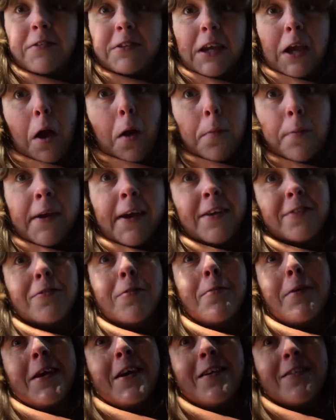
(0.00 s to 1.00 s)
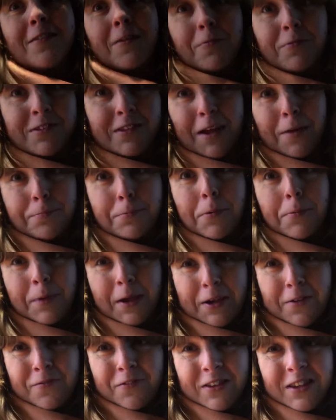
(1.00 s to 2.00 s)
I was like, oh my gosh, oh my gosh, I was not
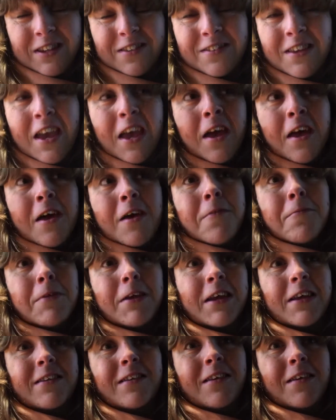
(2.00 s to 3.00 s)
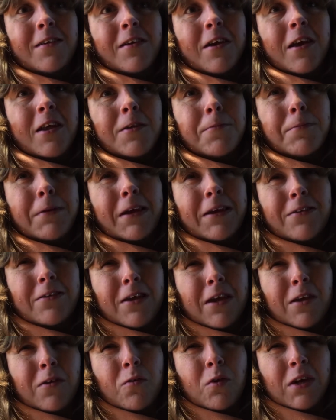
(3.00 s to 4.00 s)
prepared for this because it, it appeared
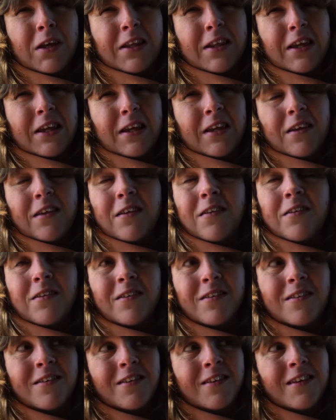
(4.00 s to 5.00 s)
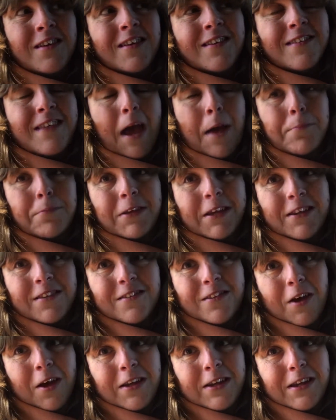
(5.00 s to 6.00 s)
and I quickly tapped
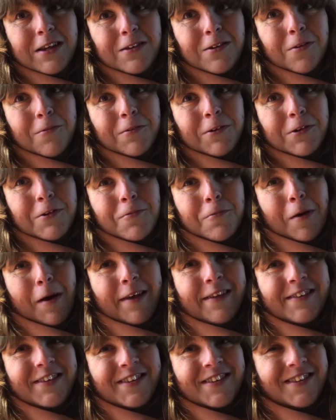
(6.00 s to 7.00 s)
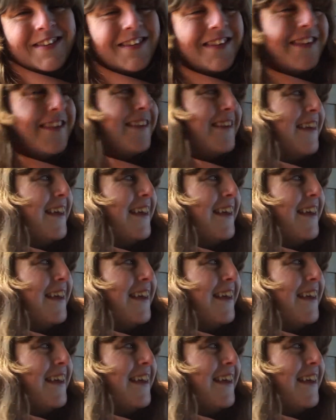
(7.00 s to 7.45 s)
it so I didn't know what it was.